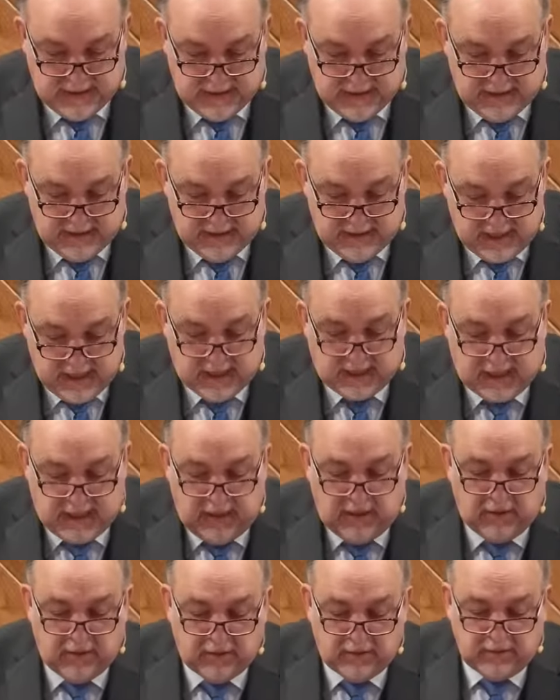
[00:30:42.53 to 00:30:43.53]
And yet,
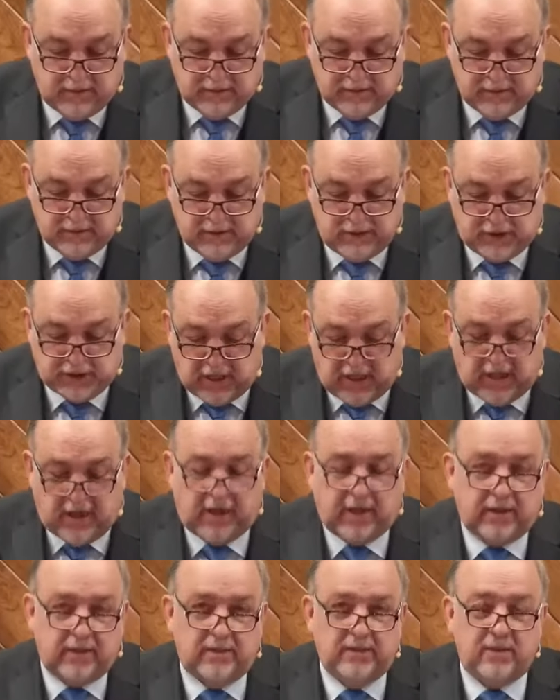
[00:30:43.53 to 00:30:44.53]
here,
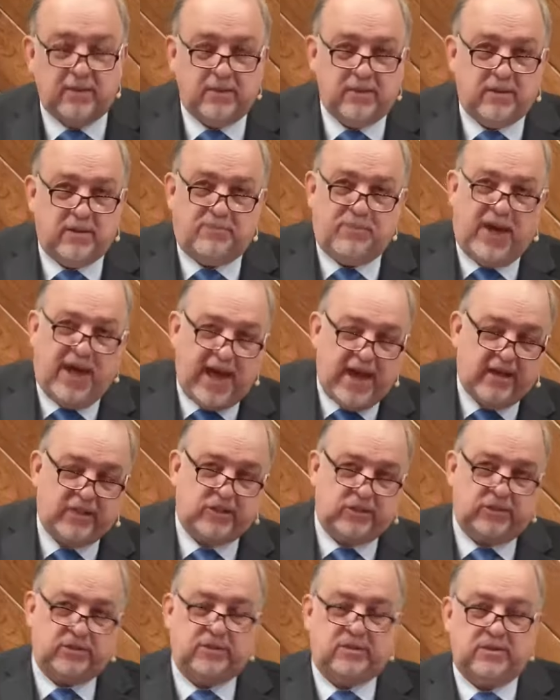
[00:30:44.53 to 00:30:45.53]
John, the
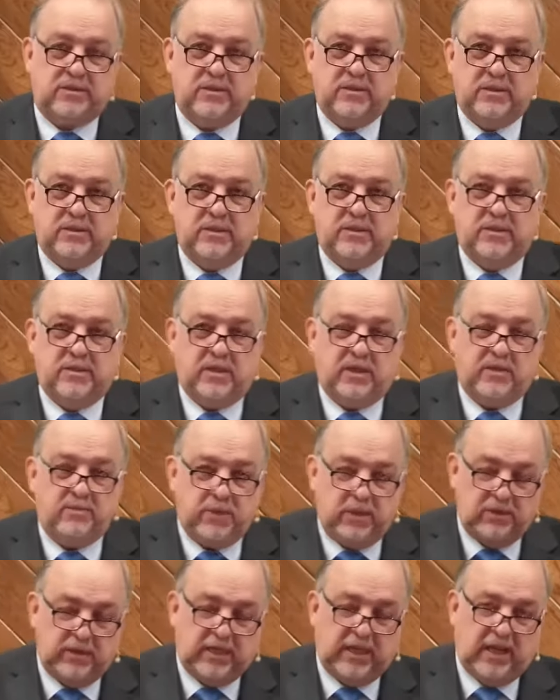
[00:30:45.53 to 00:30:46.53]
pastor,
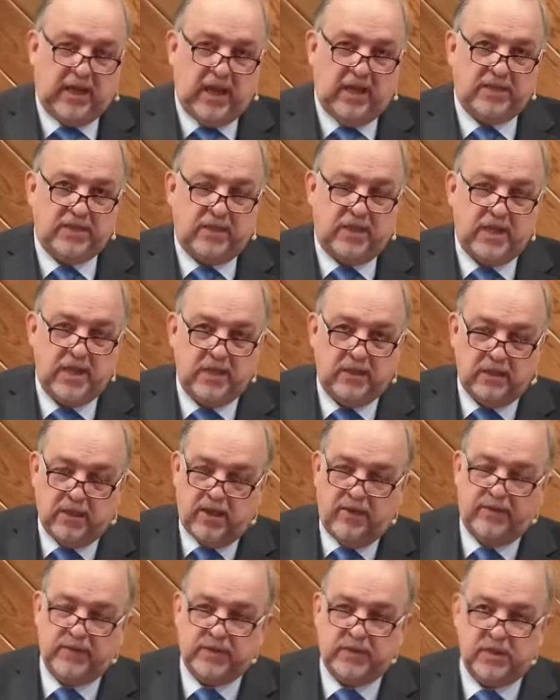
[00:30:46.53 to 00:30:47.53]
communicates that he
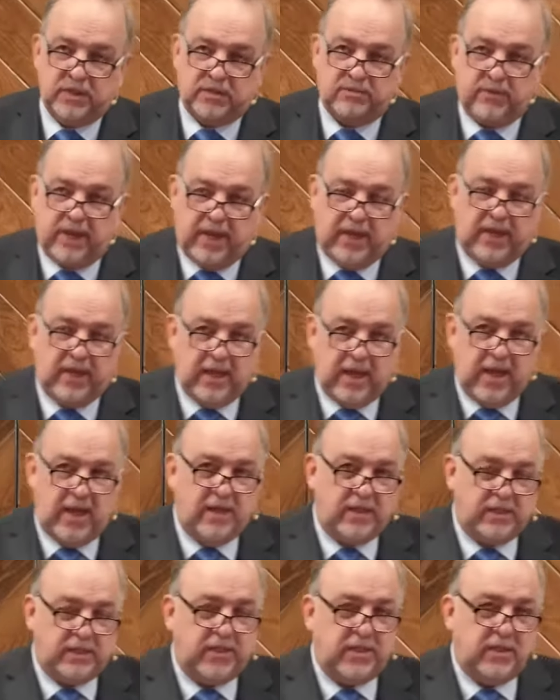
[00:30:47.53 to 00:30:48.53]
loves this man
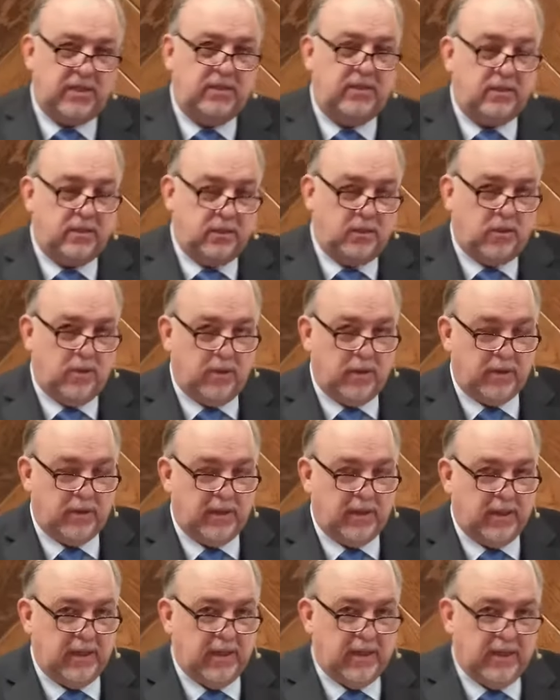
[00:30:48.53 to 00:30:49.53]
Gaius in the Lord
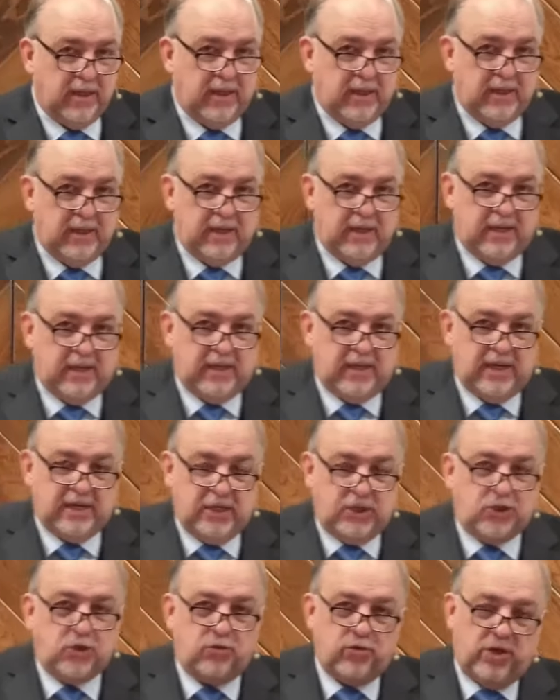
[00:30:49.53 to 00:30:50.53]
and
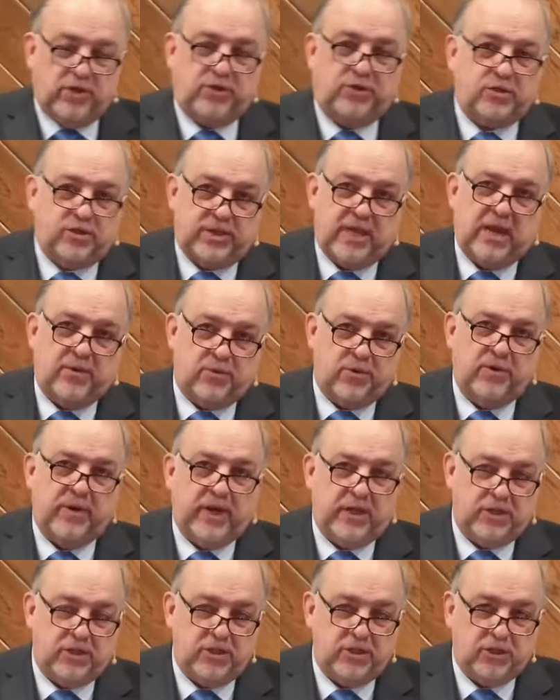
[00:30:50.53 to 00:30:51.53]
he treasures that
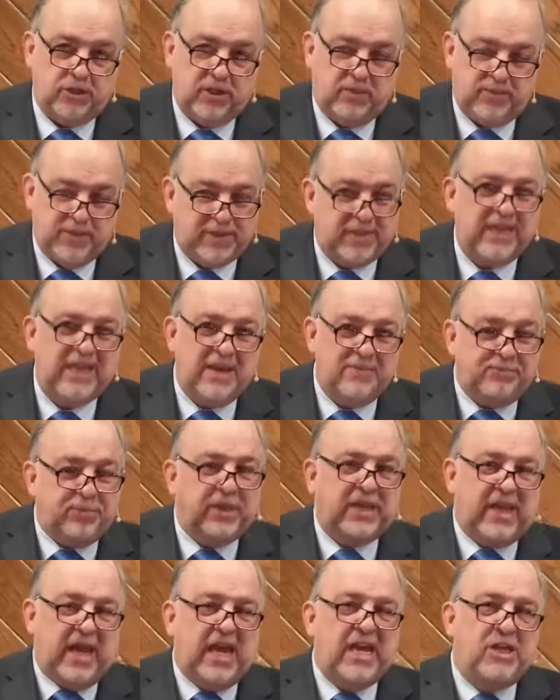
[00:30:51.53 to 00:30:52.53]
relationship, is the
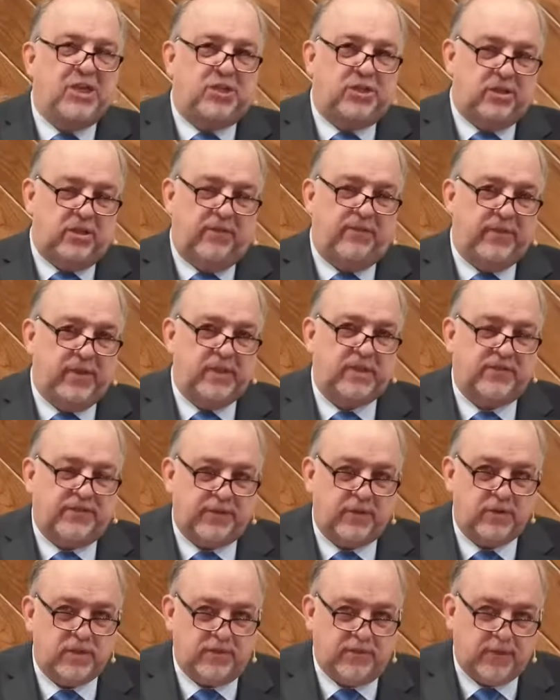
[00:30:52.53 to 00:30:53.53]
implication of this
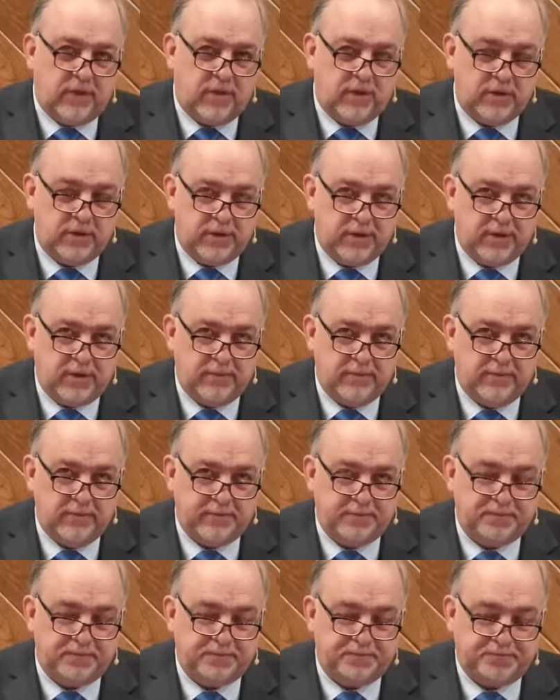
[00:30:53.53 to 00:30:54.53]
first verse.
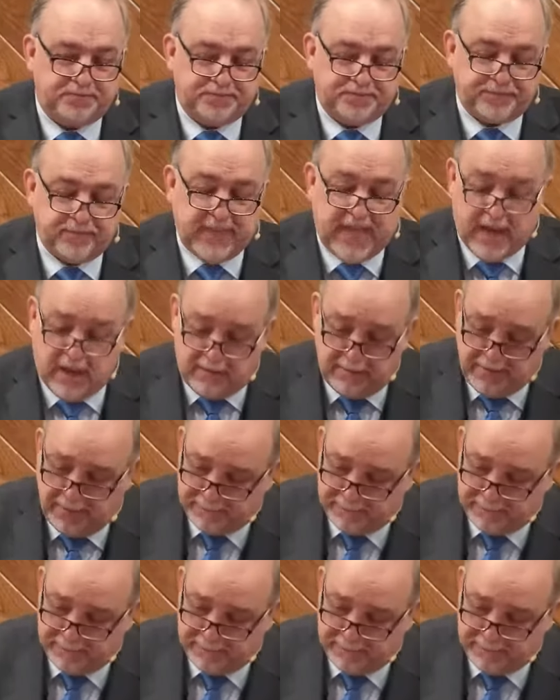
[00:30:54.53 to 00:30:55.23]
Now,